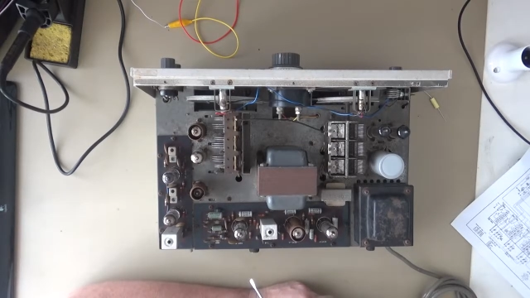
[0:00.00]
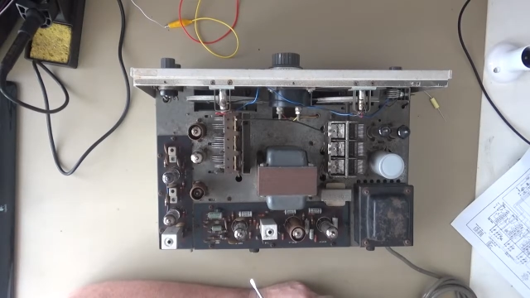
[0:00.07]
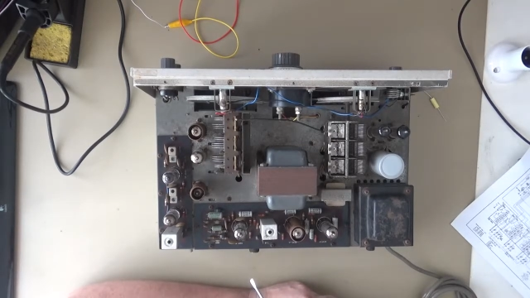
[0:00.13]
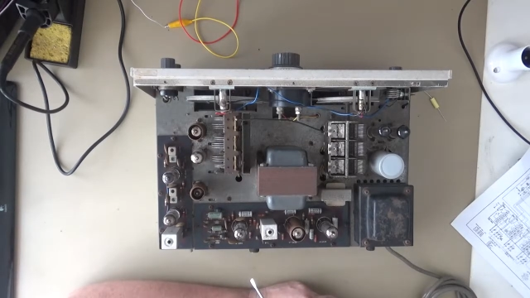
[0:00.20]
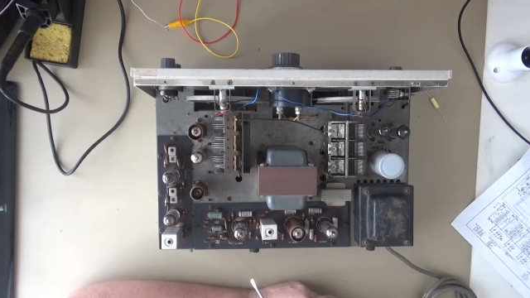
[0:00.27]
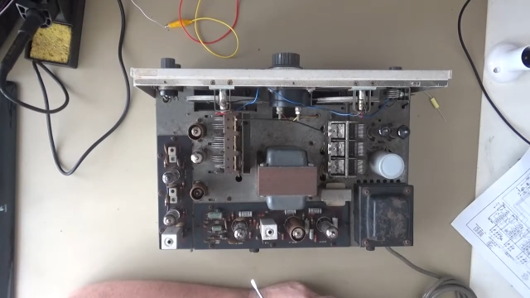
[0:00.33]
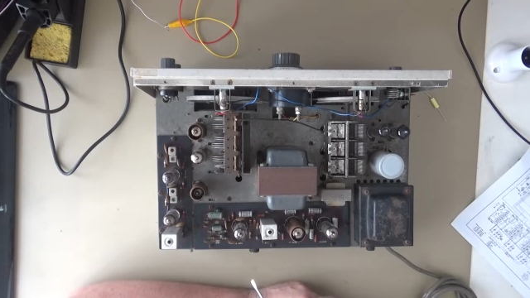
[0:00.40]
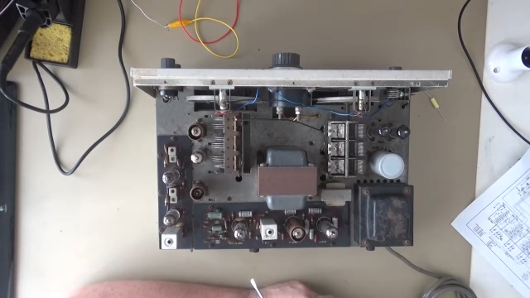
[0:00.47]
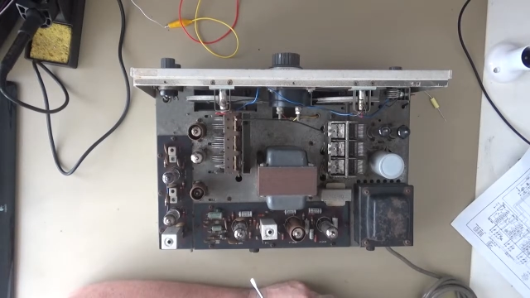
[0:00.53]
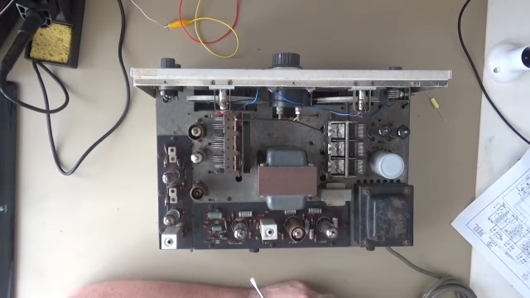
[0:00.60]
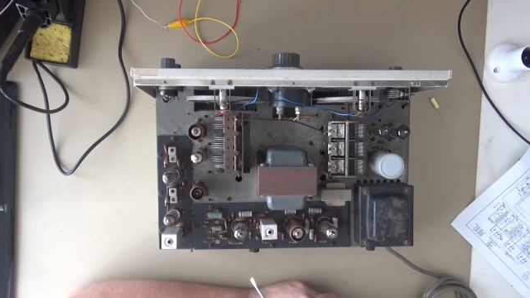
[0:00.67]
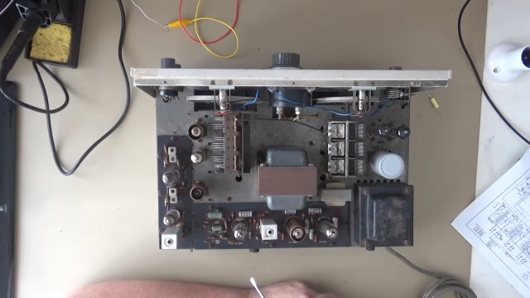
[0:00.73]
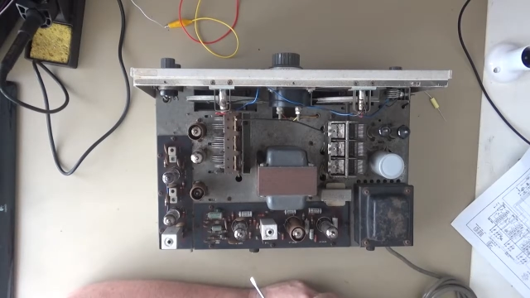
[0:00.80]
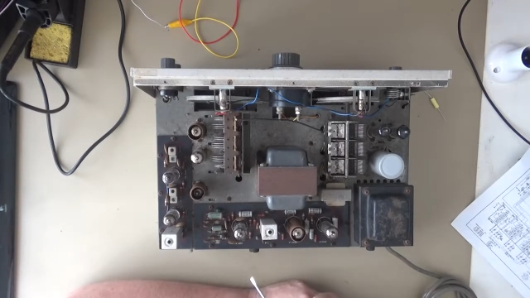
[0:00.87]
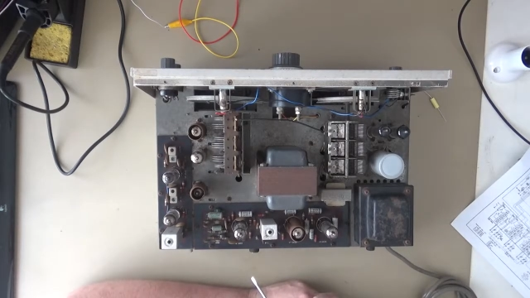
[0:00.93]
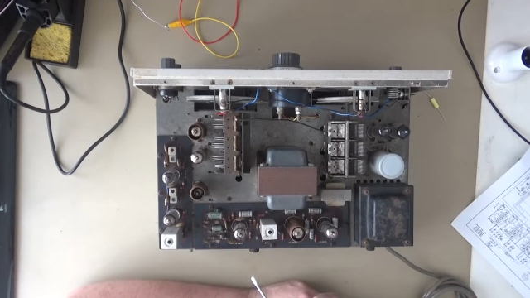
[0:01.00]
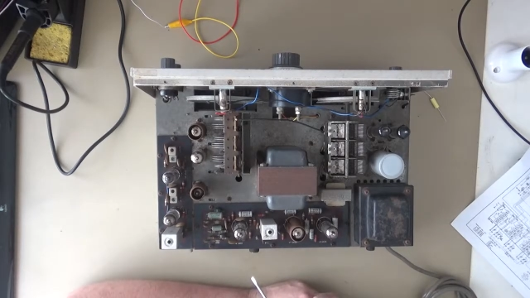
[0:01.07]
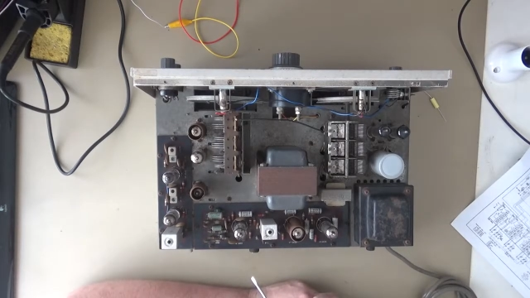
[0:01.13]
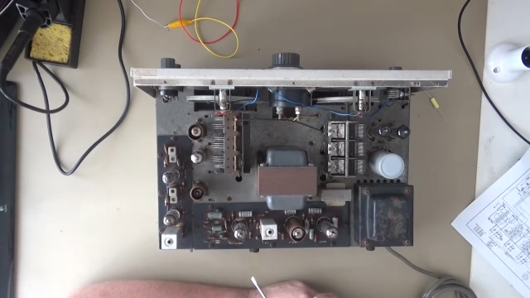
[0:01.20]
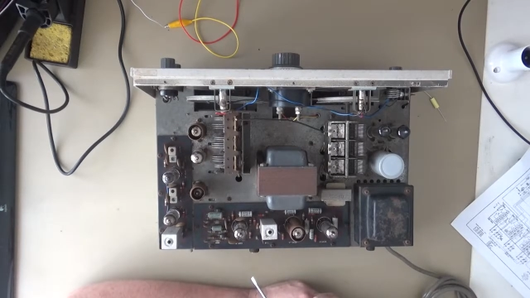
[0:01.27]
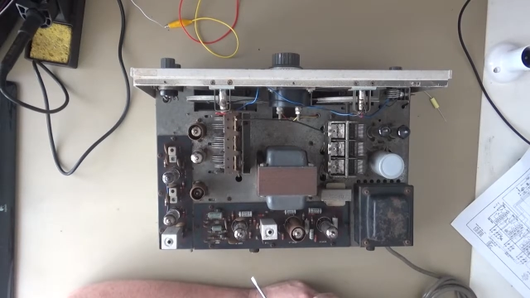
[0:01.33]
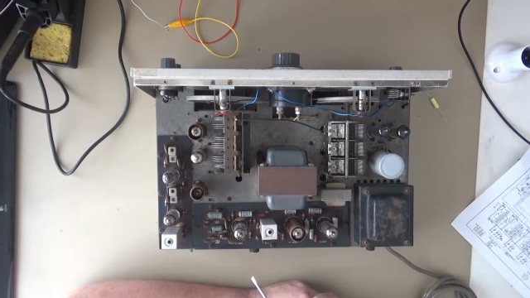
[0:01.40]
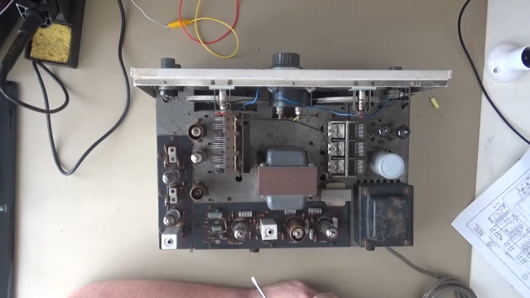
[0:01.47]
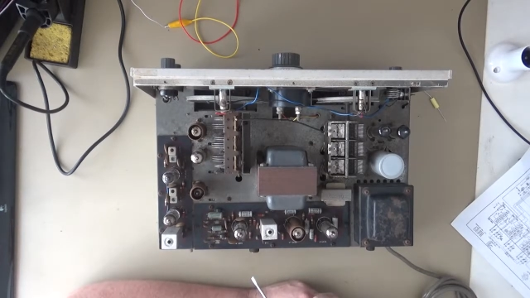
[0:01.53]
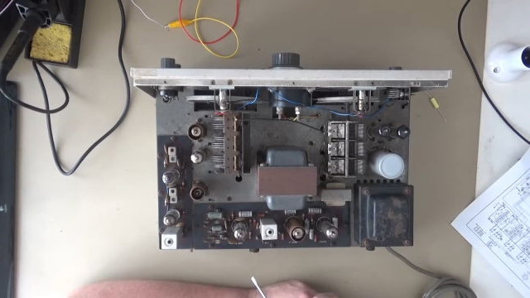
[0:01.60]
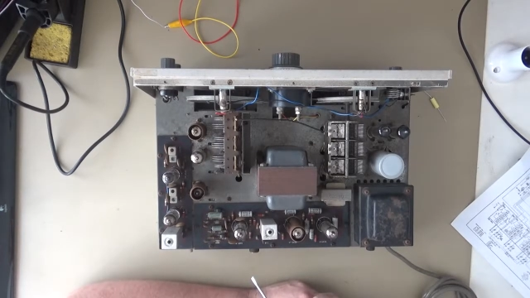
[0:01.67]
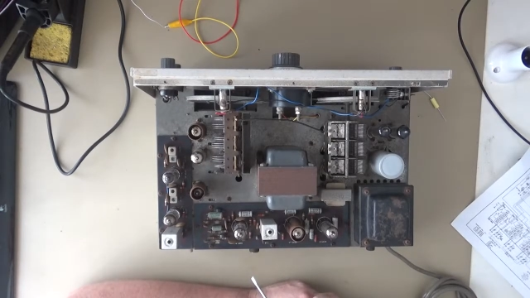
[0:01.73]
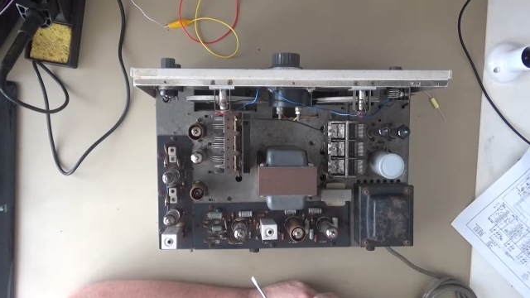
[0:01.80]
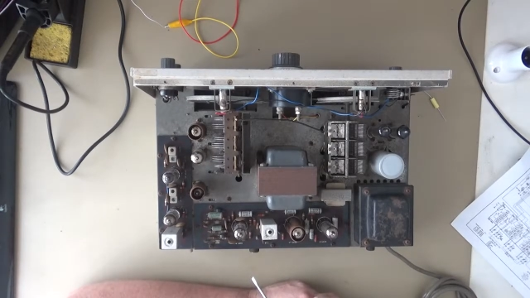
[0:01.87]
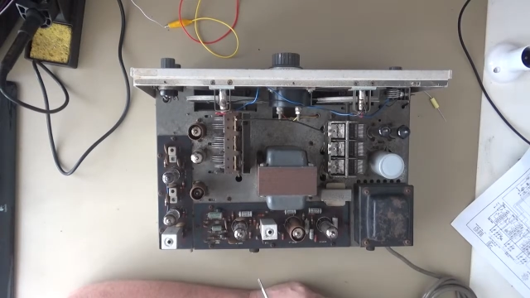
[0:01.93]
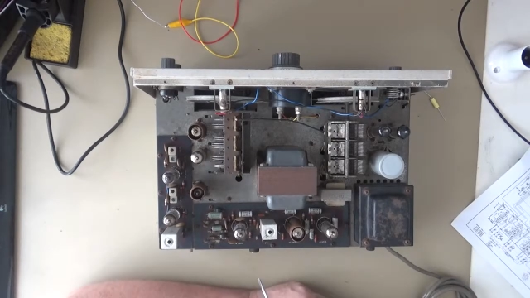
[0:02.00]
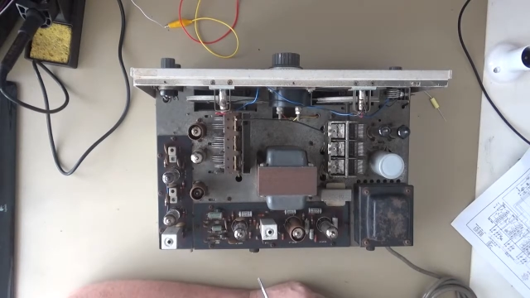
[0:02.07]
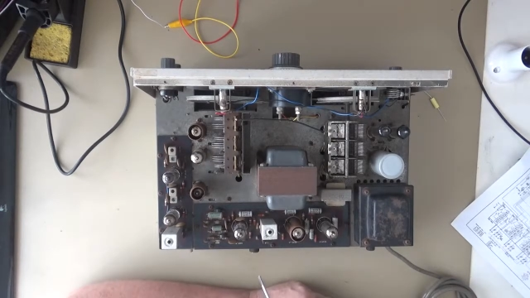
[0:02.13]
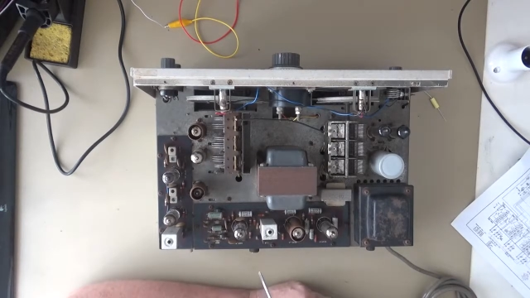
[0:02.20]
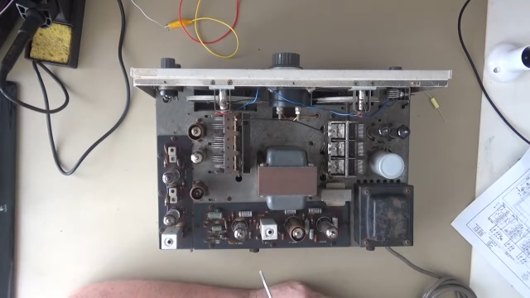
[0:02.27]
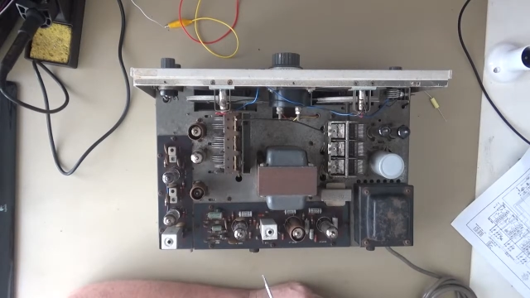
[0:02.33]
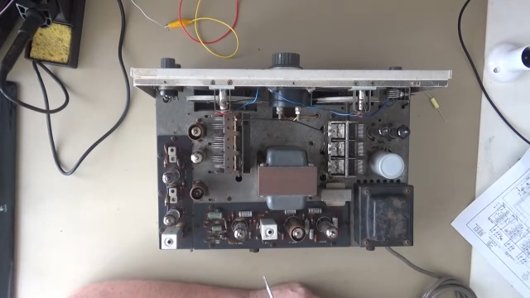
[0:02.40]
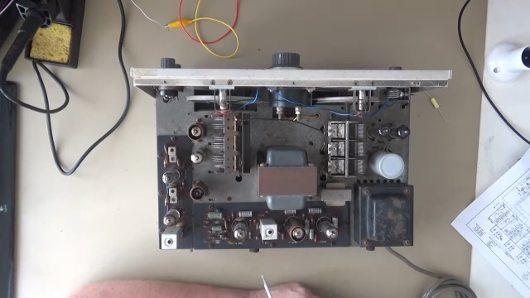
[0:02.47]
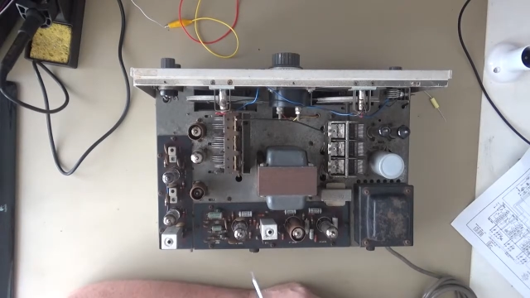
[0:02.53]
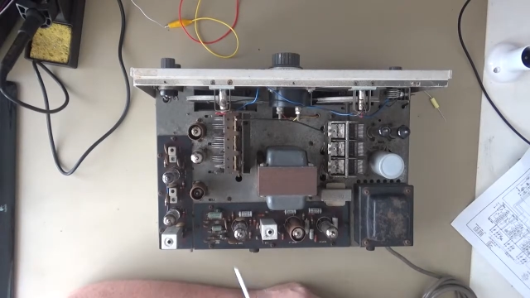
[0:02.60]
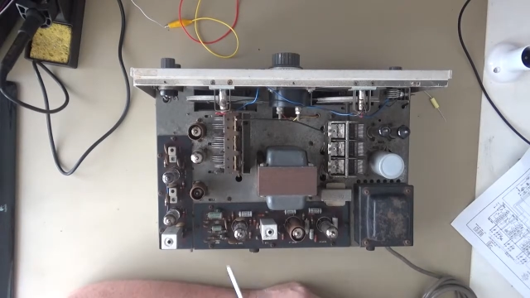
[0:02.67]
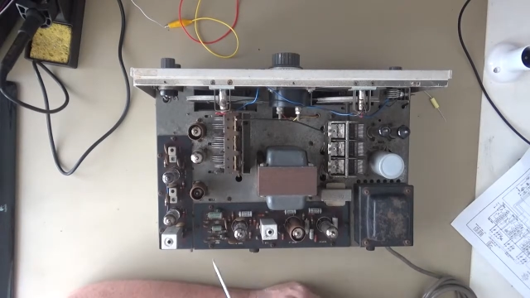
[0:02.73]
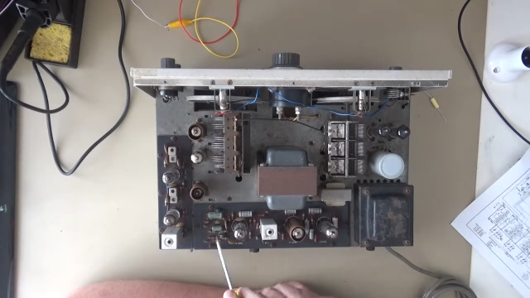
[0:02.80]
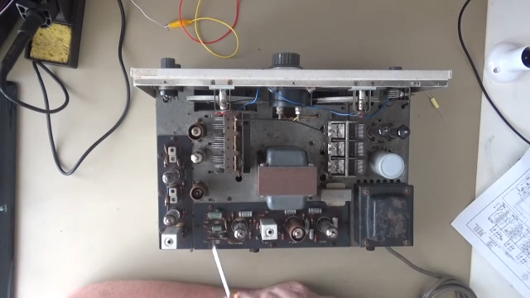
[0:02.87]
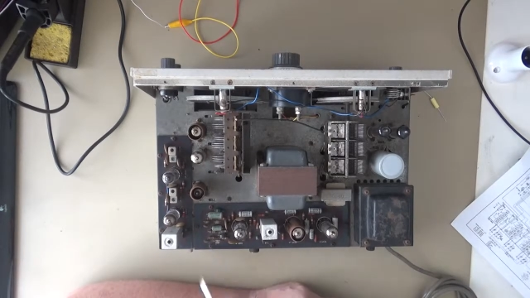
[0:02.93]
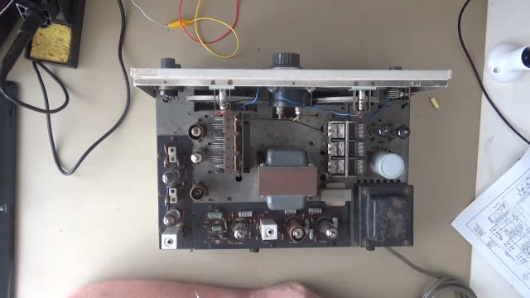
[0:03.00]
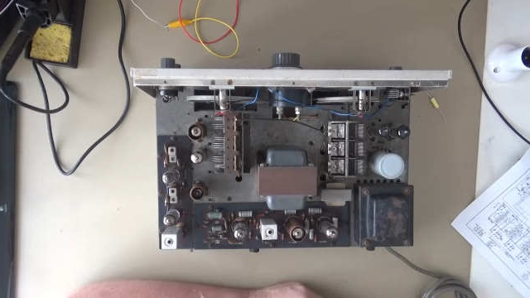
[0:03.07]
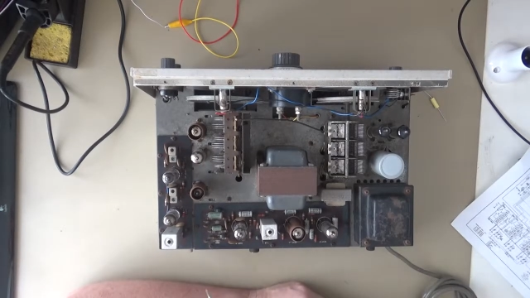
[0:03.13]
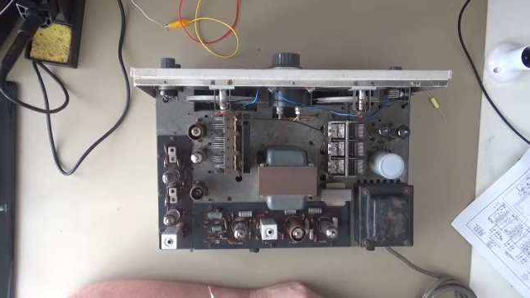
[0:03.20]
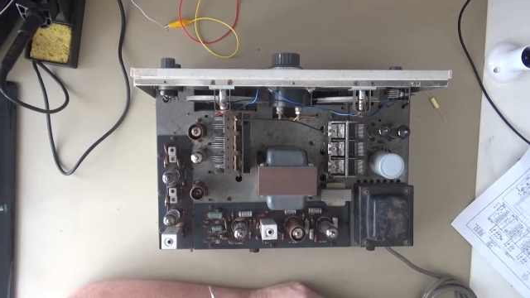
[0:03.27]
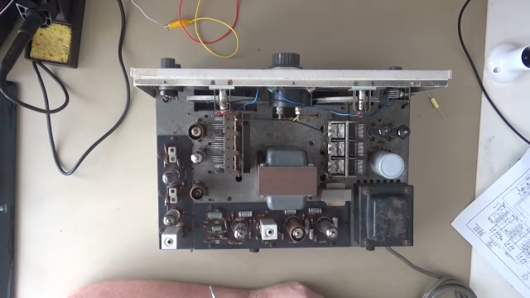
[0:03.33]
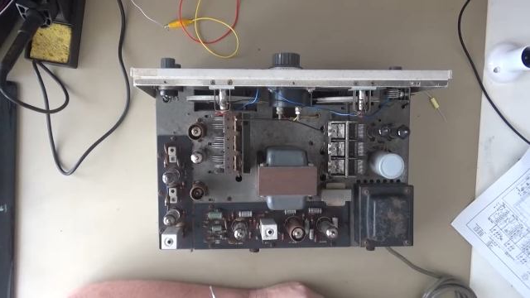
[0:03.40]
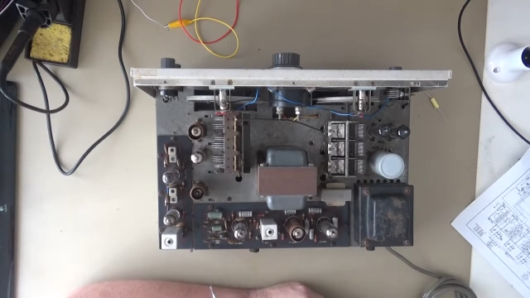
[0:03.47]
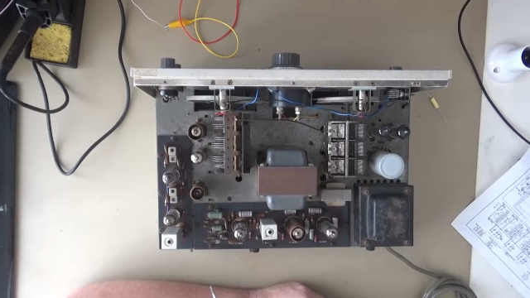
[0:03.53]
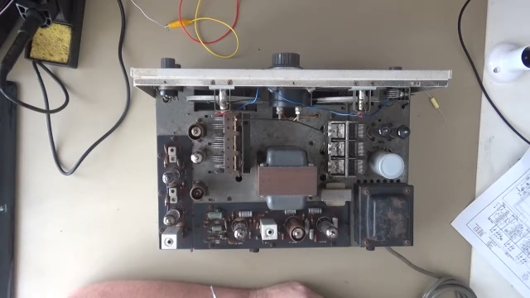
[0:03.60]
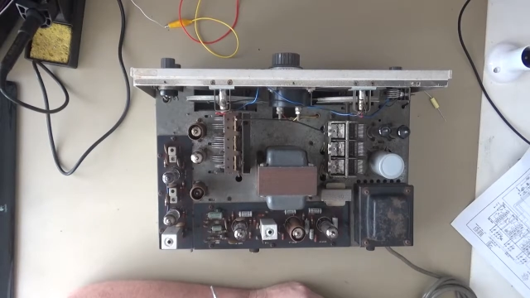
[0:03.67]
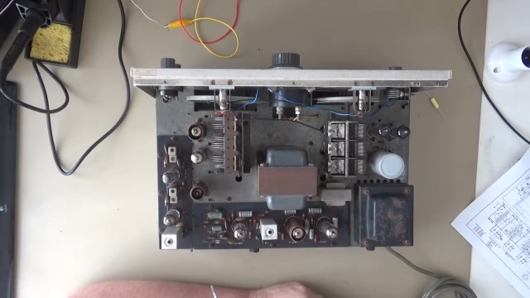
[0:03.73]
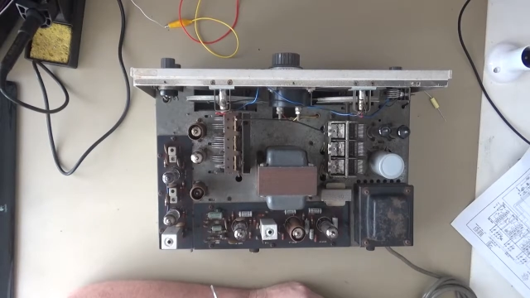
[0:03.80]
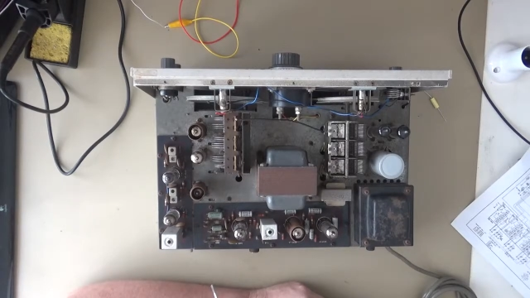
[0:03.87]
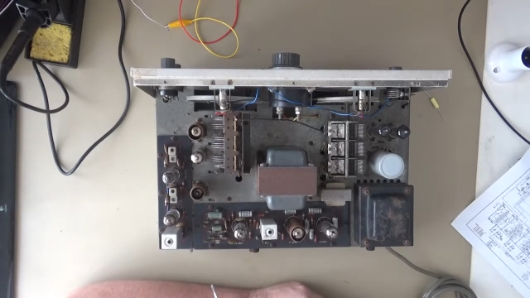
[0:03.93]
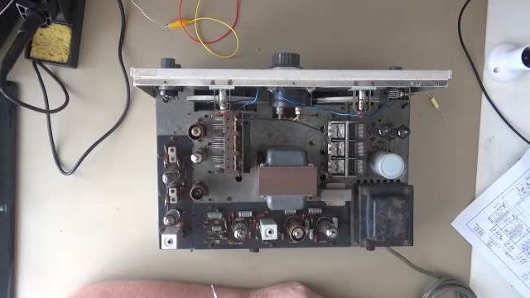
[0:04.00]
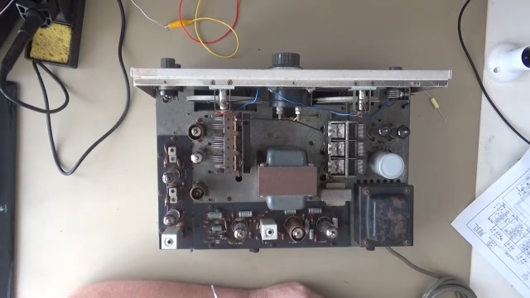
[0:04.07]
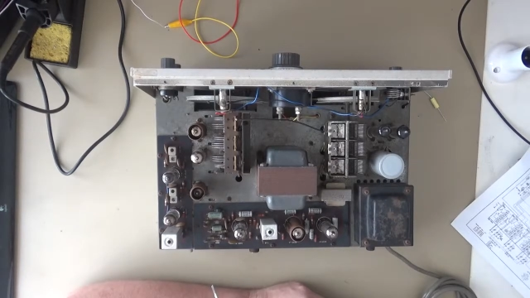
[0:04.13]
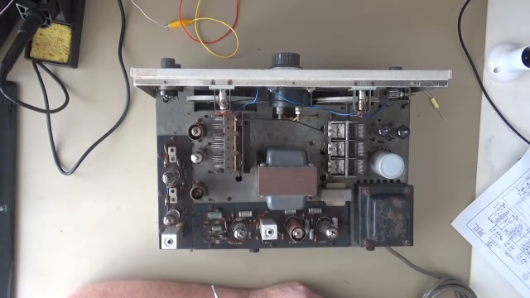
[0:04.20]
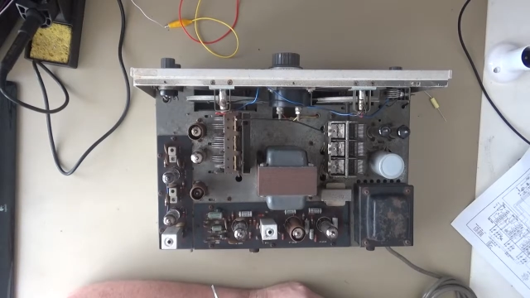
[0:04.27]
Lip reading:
(no speaker visible)